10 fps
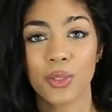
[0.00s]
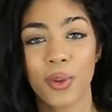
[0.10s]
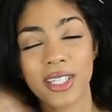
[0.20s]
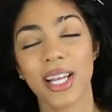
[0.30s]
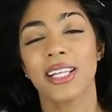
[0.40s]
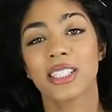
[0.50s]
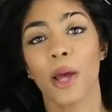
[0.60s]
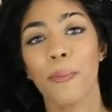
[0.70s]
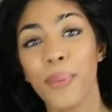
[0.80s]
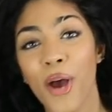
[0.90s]
Switch is
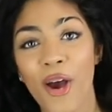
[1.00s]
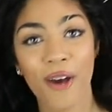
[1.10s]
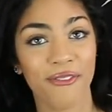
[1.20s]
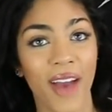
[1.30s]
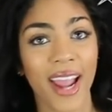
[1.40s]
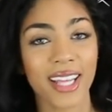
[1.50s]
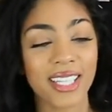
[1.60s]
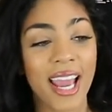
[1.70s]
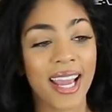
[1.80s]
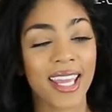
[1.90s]
the
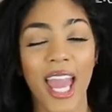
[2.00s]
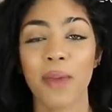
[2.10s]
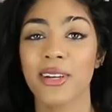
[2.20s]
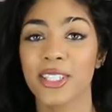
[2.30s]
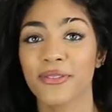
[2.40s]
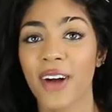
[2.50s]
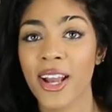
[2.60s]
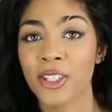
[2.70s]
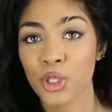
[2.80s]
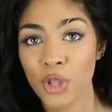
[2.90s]
perfect gaming
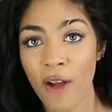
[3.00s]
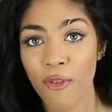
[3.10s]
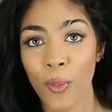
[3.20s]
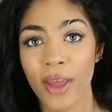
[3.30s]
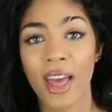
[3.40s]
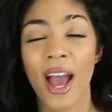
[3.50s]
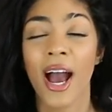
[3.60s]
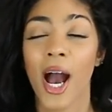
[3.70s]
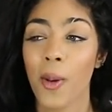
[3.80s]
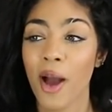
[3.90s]
device to travel with.
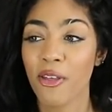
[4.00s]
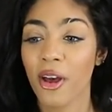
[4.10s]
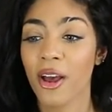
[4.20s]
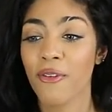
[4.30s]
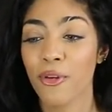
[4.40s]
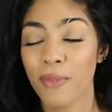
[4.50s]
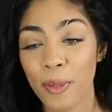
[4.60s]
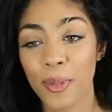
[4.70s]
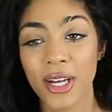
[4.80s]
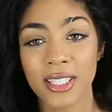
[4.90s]
However, for
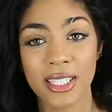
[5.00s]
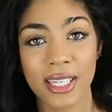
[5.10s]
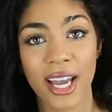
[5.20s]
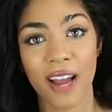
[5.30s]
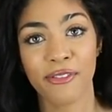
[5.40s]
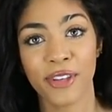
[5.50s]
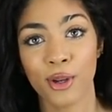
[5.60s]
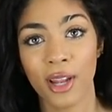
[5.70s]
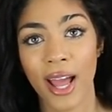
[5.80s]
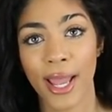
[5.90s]
me personally, I
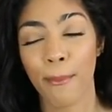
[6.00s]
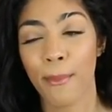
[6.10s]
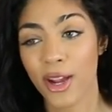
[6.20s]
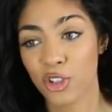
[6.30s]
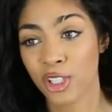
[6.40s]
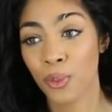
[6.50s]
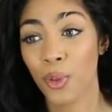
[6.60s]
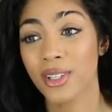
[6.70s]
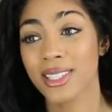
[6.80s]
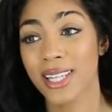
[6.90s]
feel like my trip
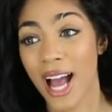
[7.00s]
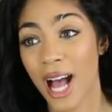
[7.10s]
was an